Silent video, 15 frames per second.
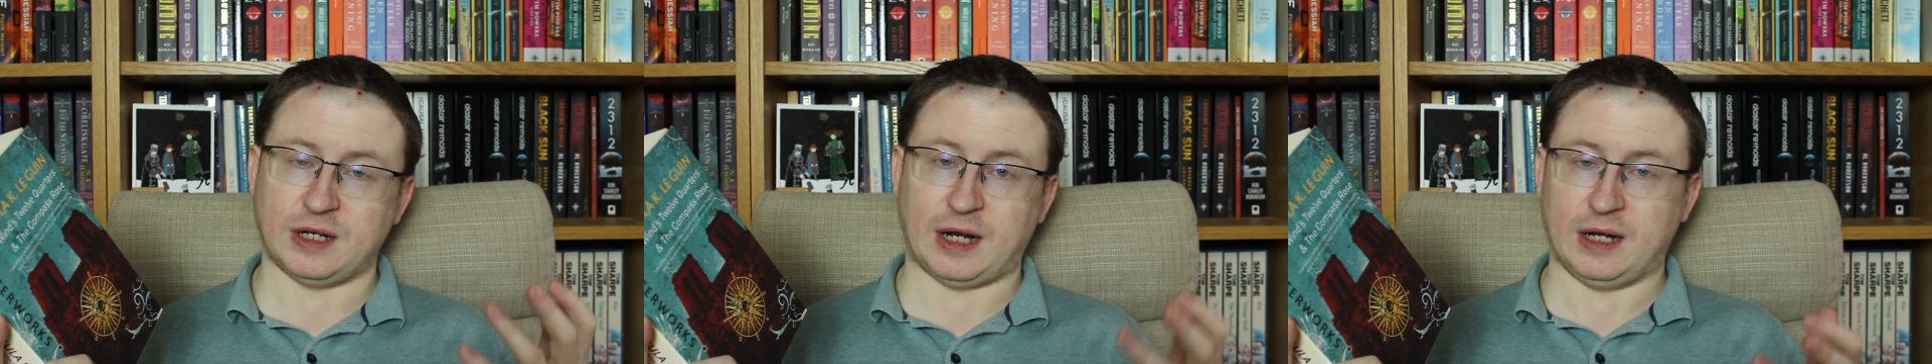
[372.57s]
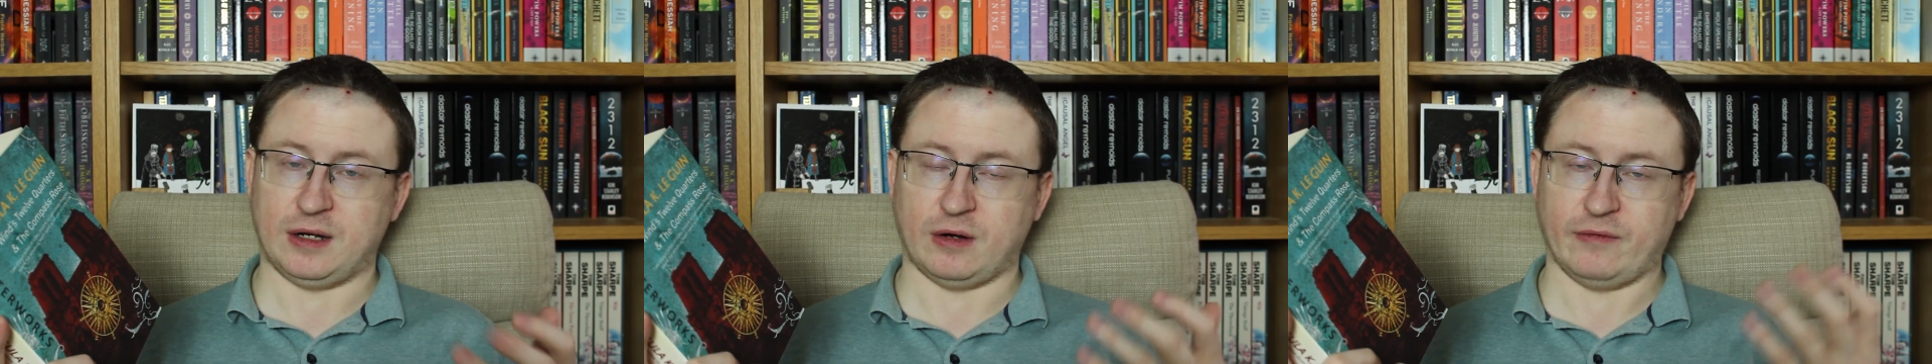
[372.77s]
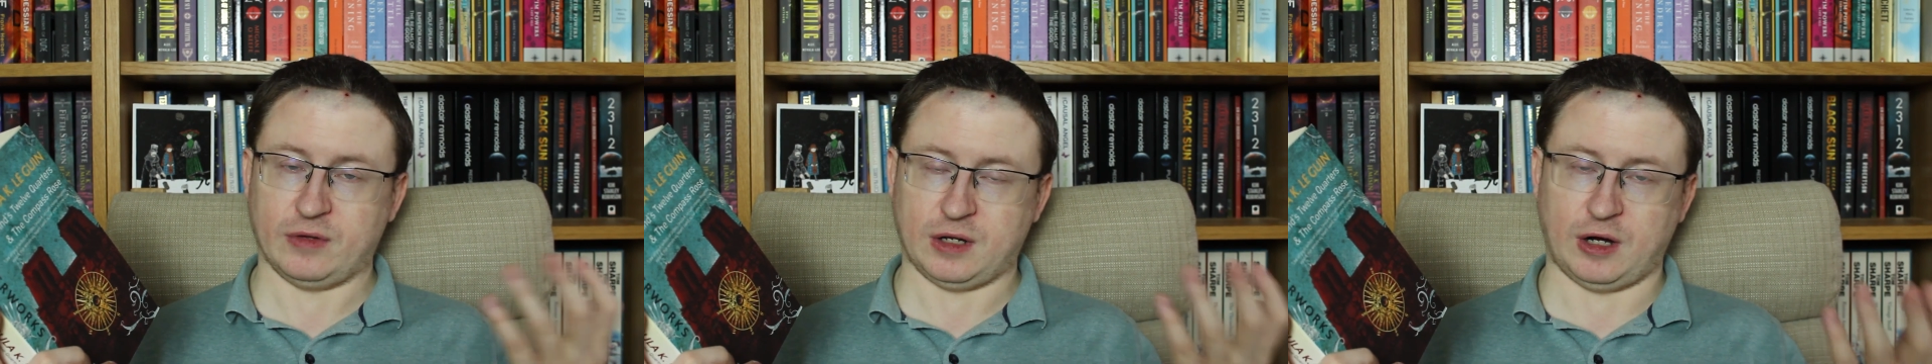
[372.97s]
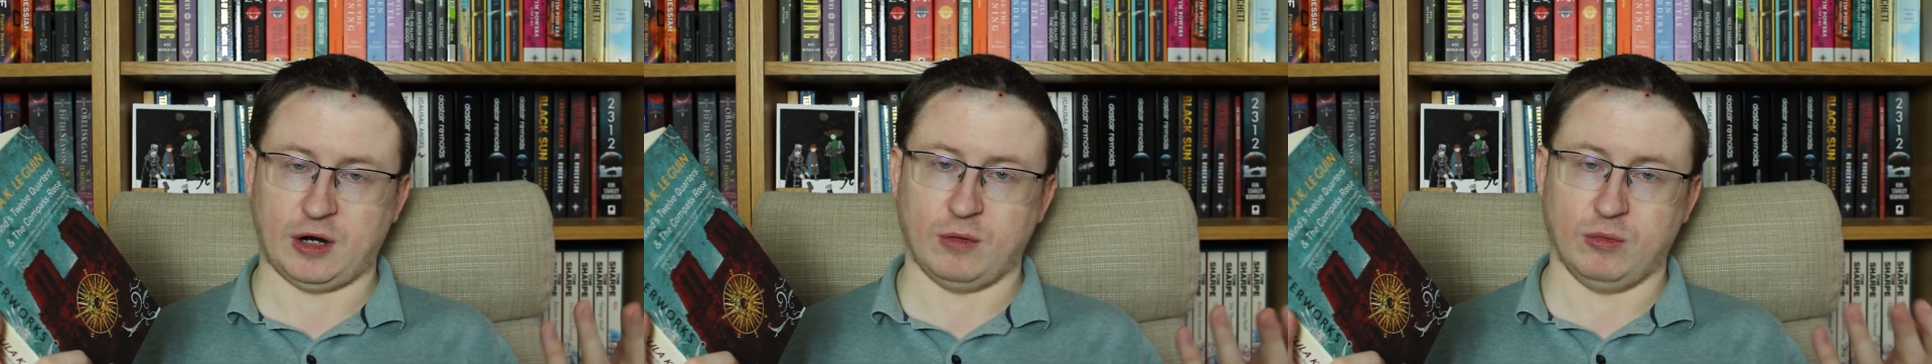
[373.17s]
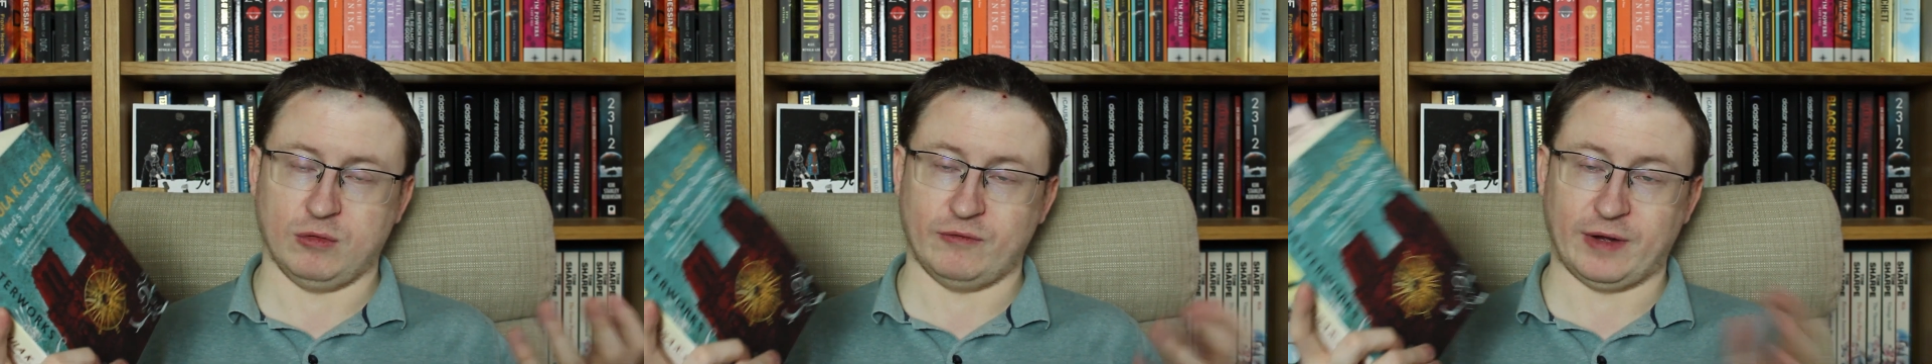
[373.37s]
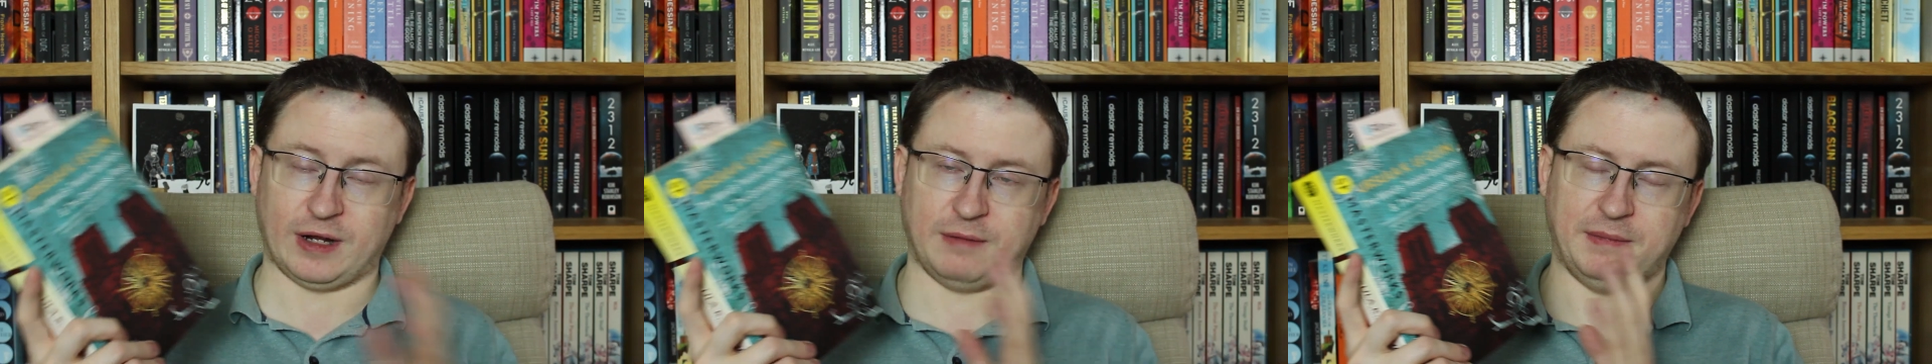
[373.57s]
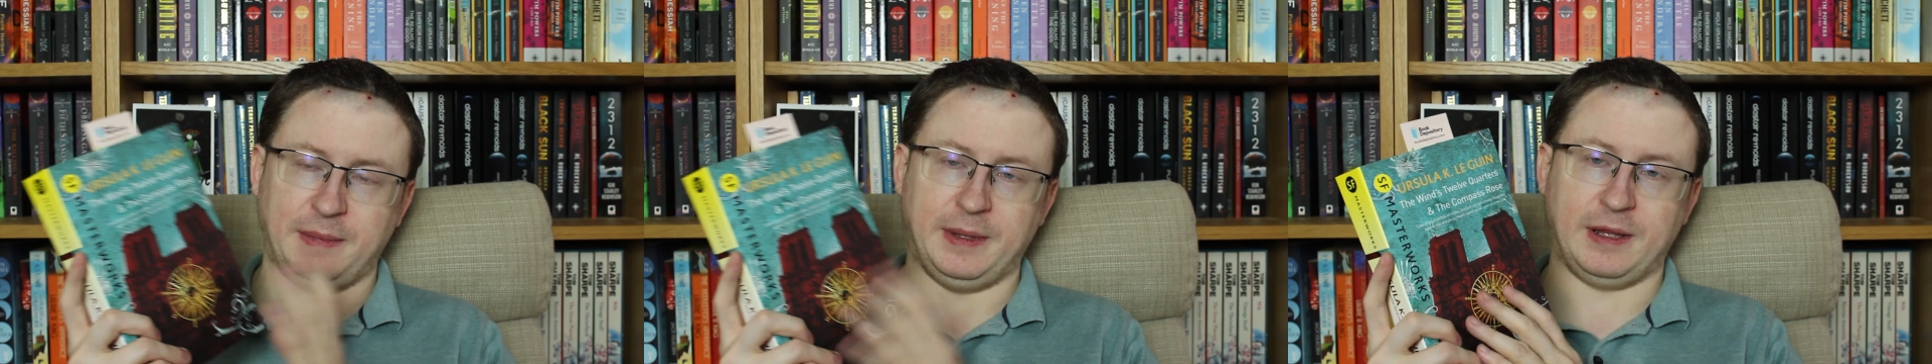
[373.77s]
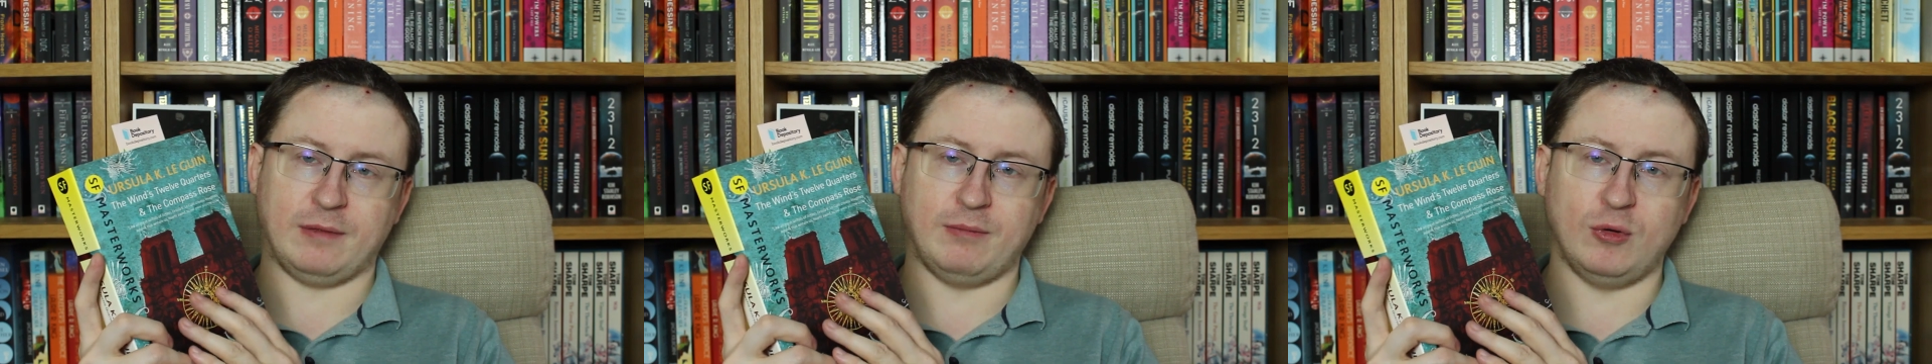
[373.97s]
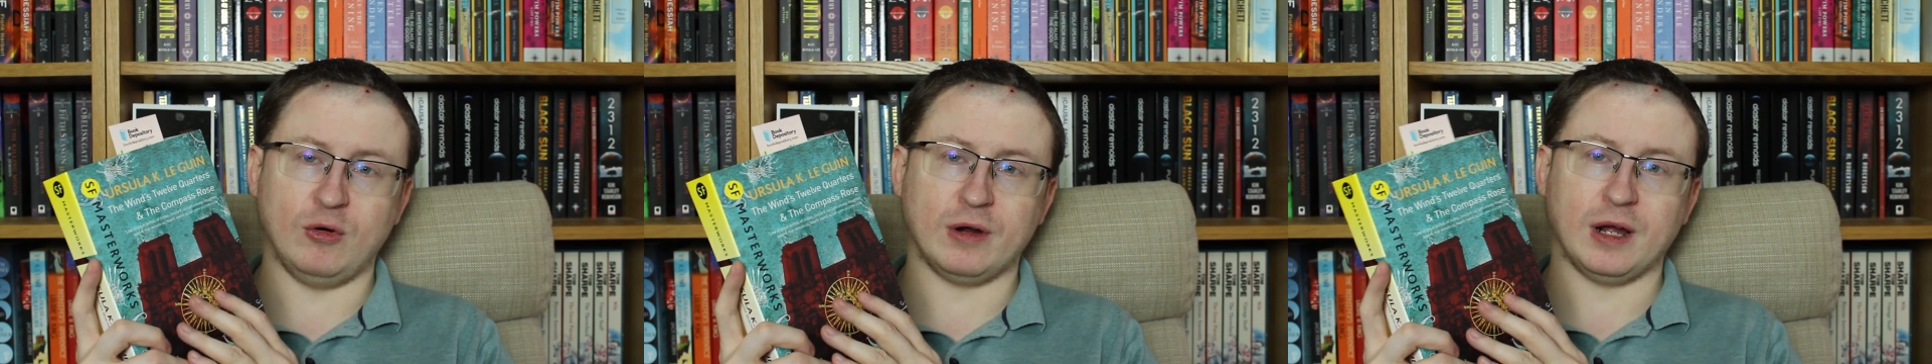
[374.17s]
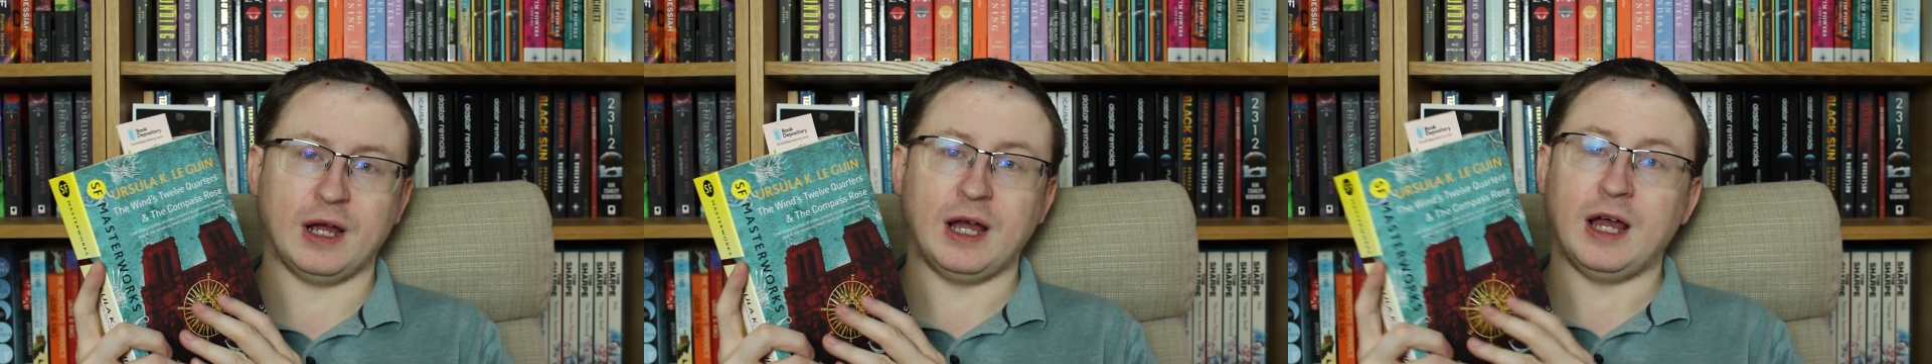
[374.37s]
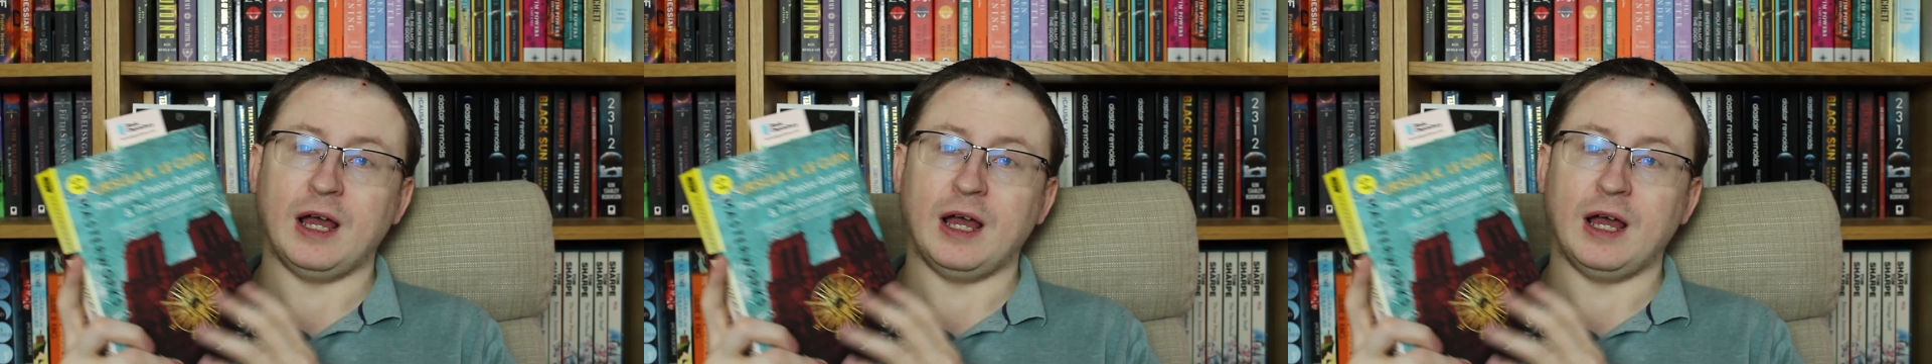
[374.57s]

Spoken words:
and obviously I would recommend this book.